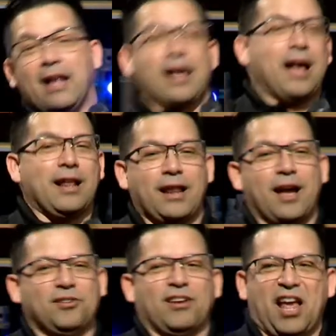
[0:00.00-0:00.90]
la la la, and
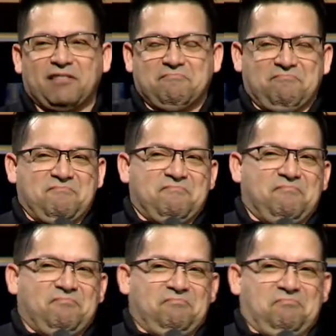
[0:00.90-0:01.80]
you're like,
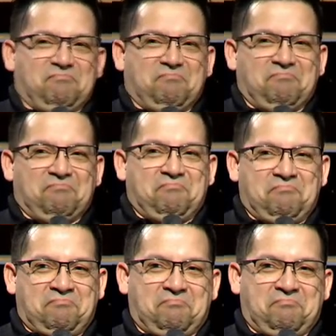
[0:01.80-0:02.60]
mm-hmm.